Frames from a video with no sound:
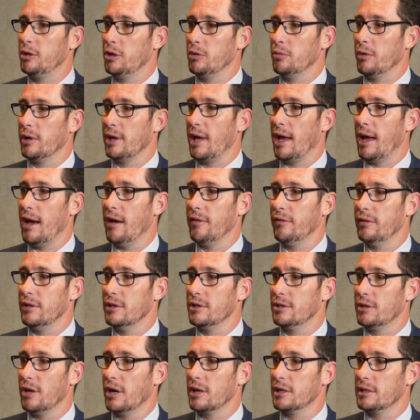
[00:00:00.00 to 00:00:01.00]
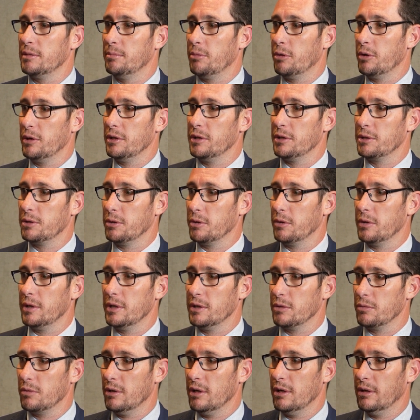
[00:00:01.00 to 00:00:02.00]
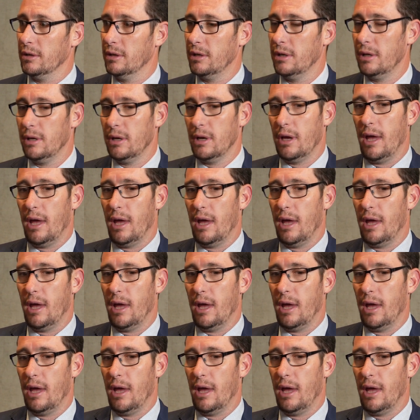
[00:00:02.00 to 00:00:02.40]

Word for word: you'd want to have in the stock supporting the story as well.